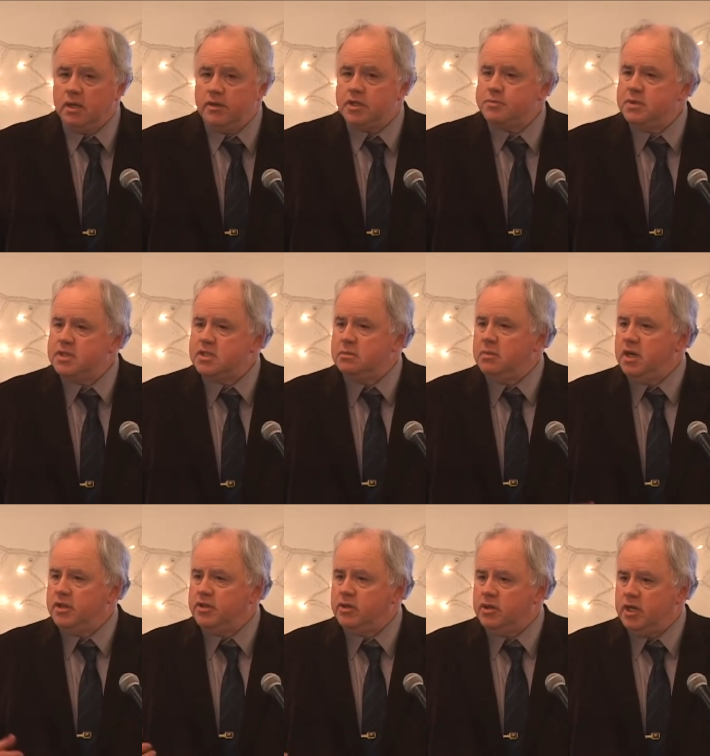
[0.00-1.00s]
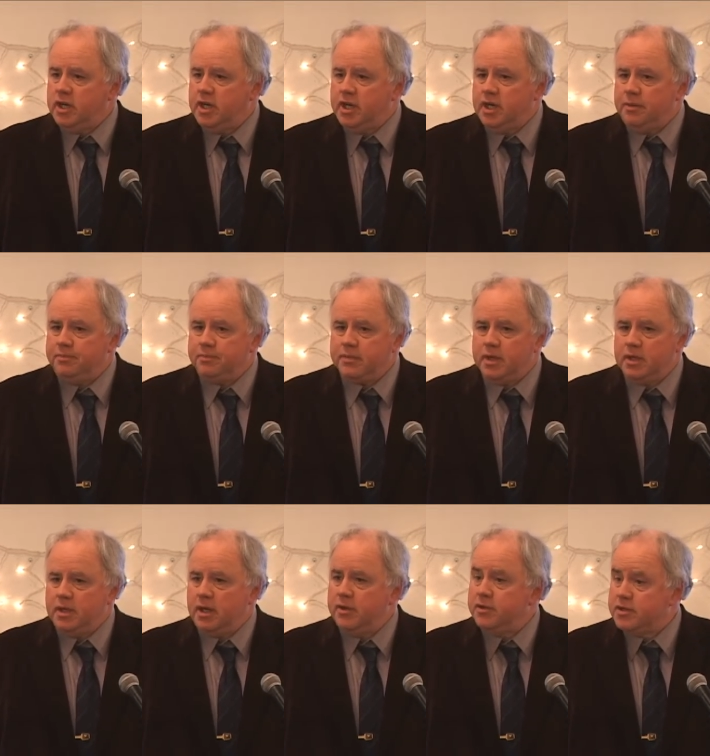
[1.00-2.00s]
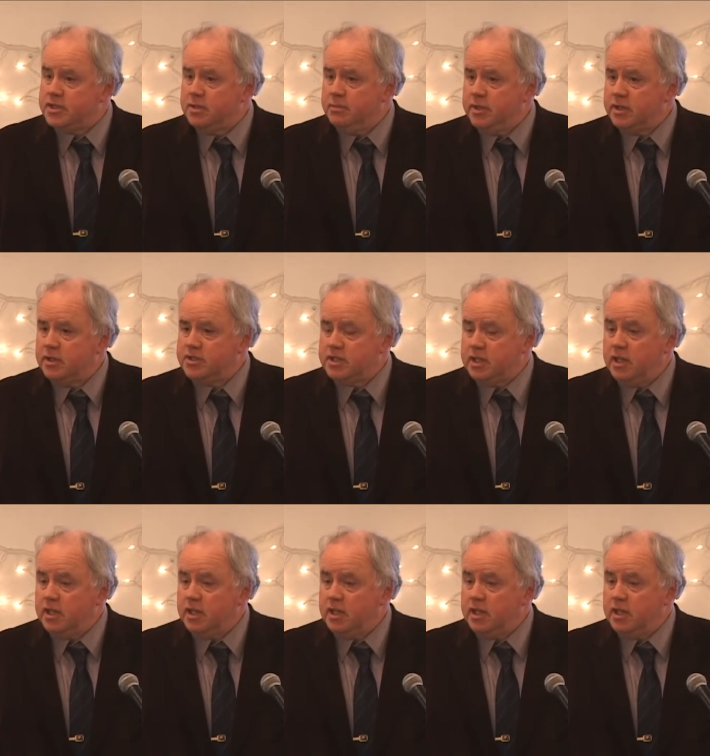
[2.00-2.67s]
There's been some other um, other submittals